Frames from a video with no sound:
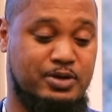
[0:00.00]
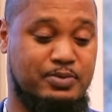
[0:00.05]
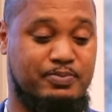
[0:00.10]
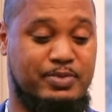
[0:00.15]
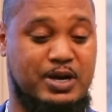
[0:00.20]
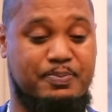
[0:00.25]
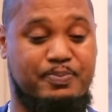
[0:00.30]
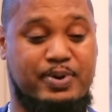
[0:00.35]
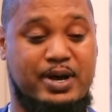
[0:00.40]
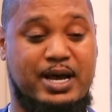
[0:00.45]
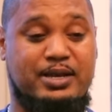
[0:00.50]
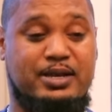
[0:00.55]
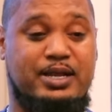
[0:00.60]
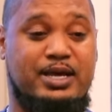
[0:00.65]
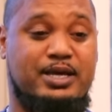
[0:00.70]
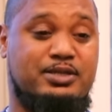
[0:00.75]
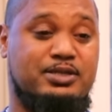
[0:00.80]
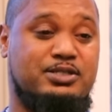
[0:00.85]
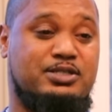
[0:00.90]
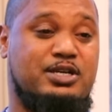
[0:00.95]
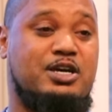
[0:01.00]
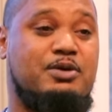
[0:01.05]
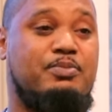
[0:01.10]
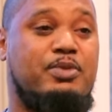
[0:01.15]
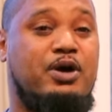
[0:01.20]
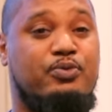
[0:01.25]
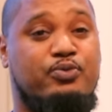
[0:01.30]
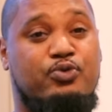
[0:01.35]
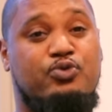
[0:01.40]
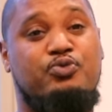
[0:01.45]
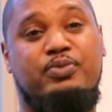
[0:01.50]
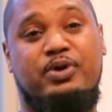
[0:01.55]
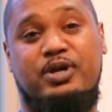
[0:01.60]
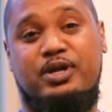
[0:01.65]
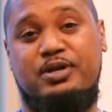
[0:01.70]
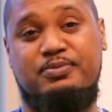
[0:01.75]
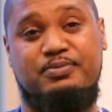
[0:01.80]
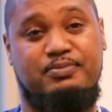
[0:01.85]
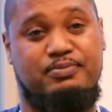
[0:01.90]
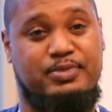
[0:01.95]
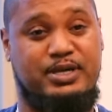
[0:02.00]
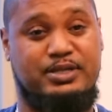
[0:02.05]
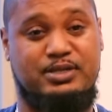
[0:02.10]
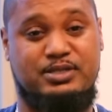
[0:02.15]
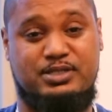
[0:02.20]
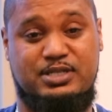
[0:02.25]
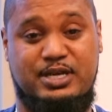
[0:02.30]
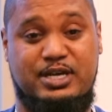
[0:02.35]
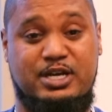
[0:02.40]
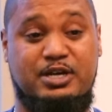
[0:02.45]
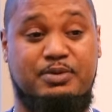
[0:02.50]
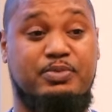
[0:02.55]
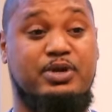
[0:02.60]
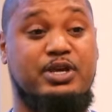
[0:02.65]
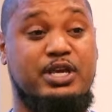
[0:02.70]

my partner at the time, my roommate at the time,